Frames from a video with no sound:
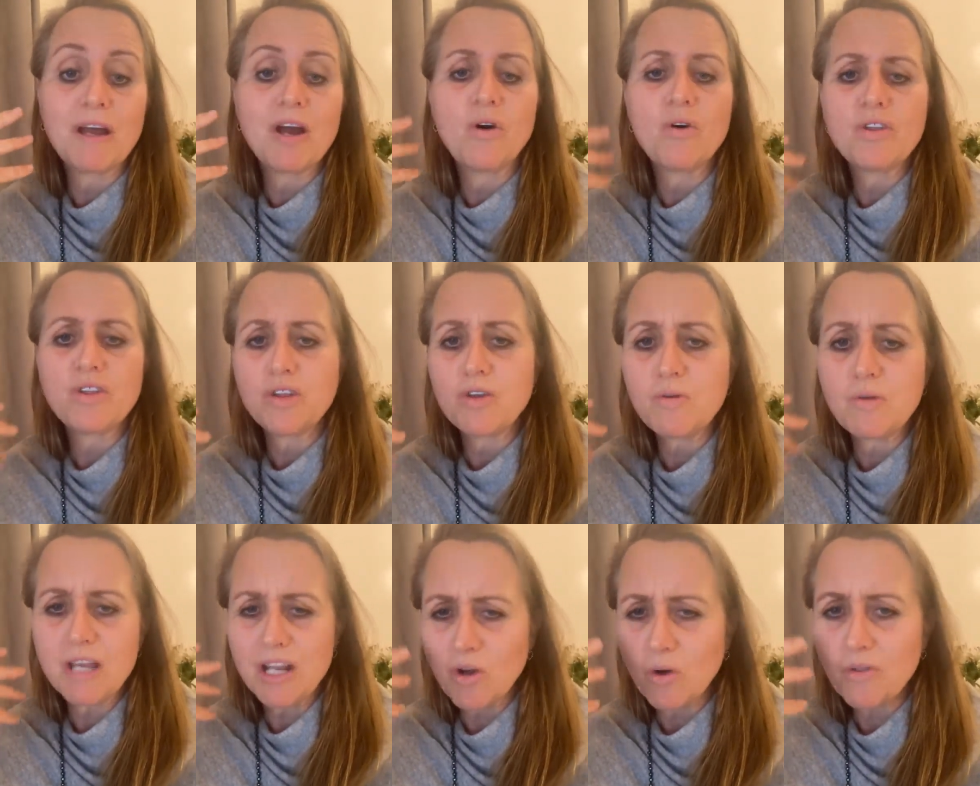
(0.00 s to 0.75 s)
But
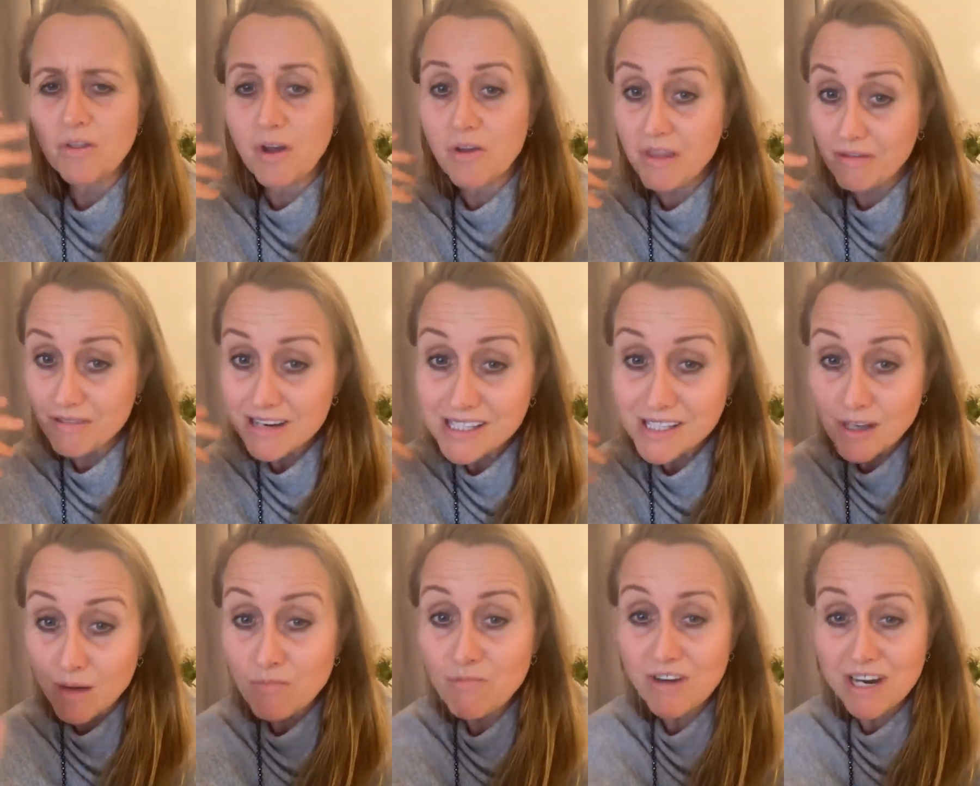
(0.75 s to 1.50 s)
although there
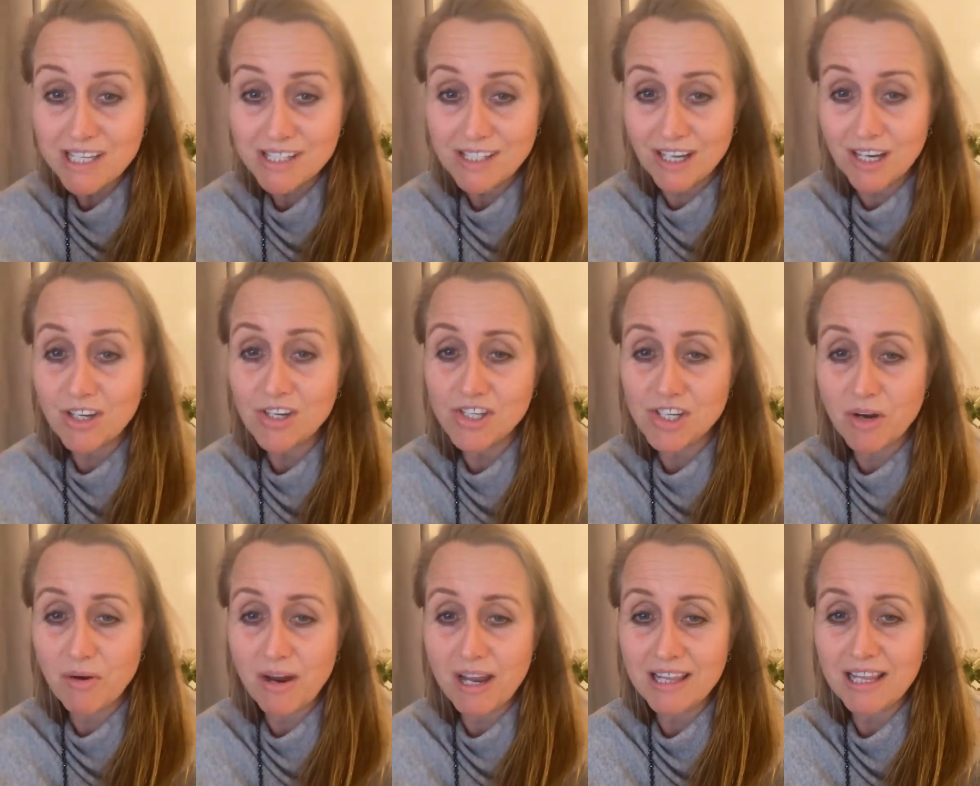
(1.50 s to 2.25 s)
is some research
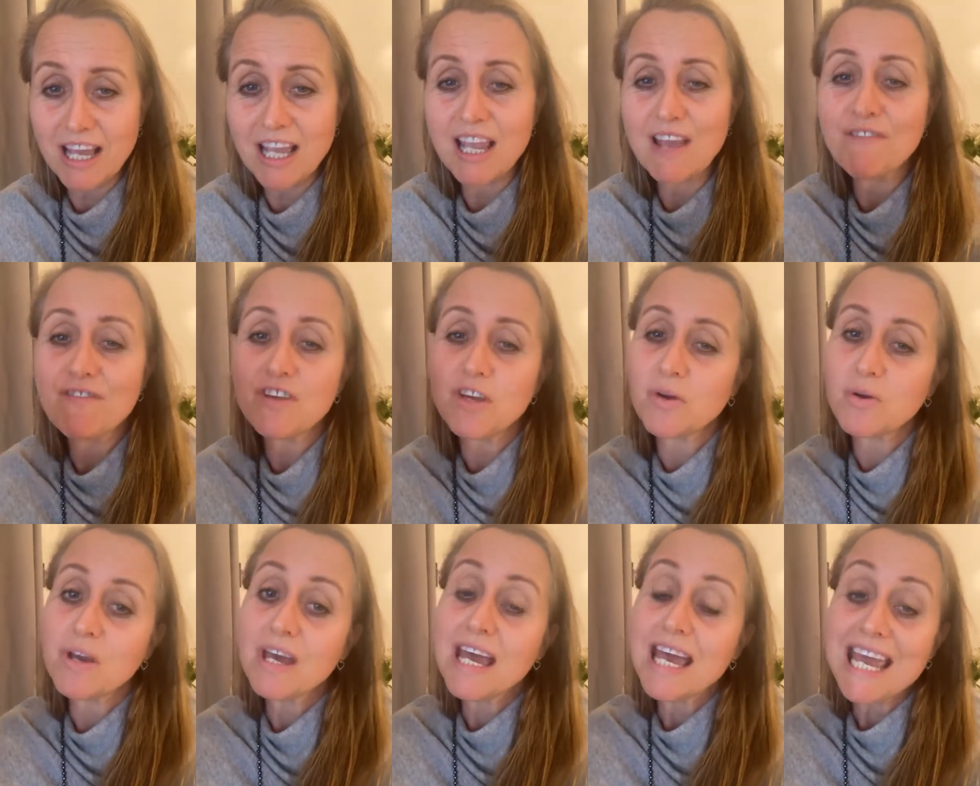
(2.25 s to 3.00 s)
showing that if
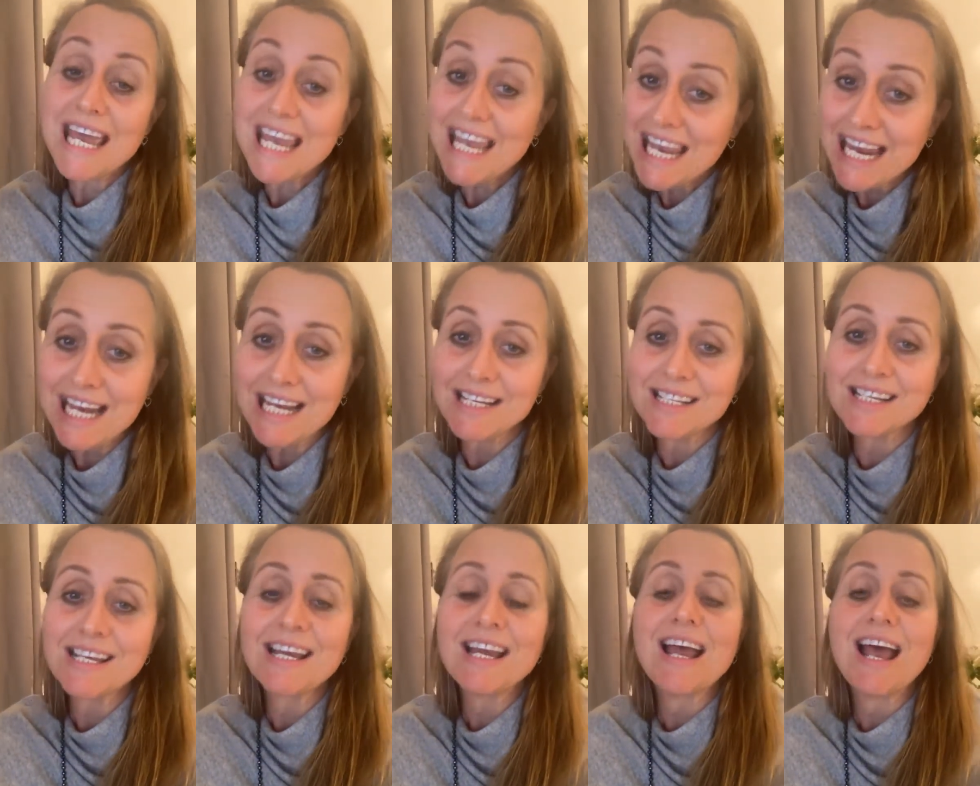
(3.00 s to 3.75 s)
you
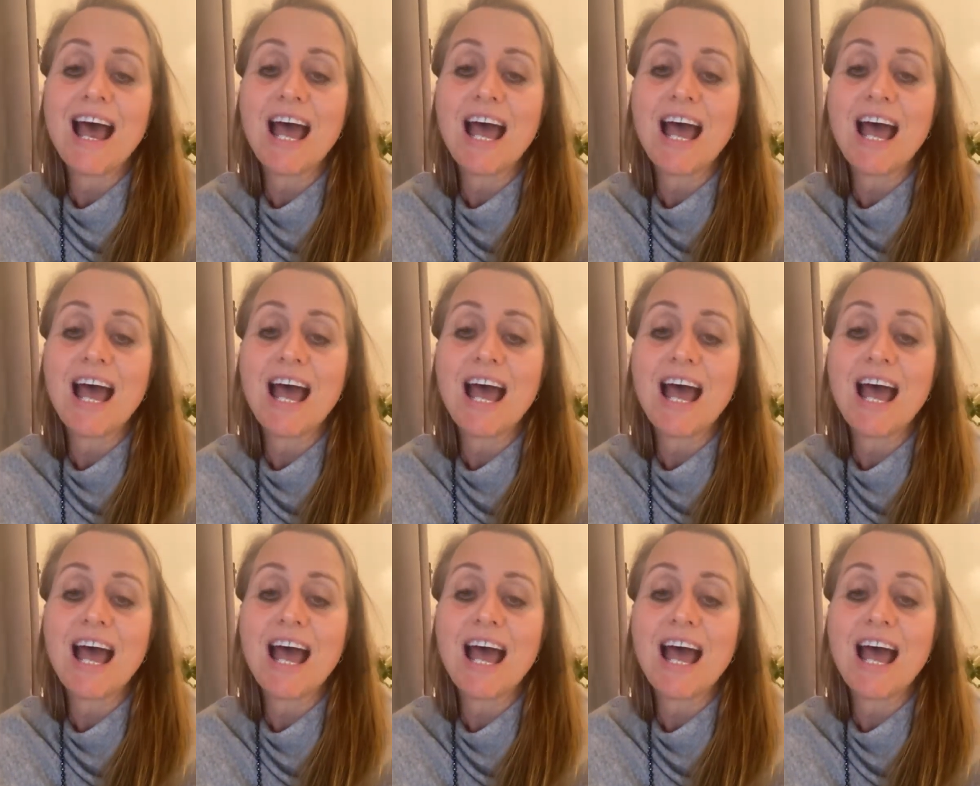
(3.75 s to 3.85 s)
eat